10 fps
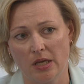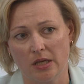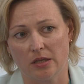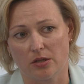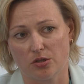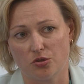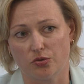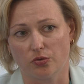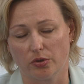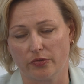to do a
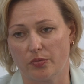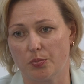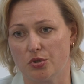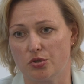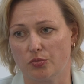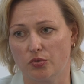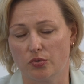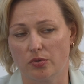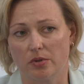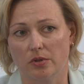lot of tests
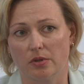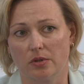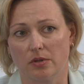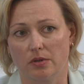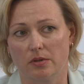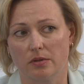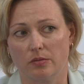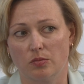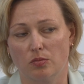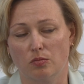and
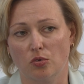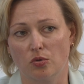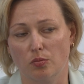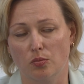calculations.